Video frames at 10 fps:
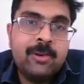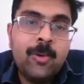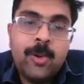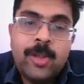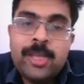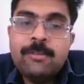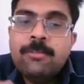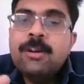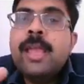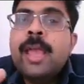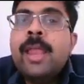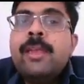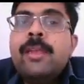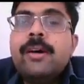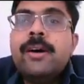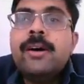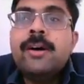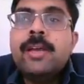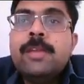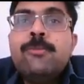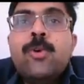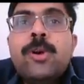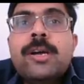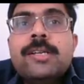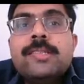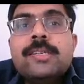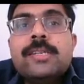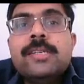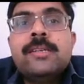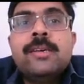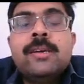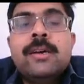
Only a word can evoke a certain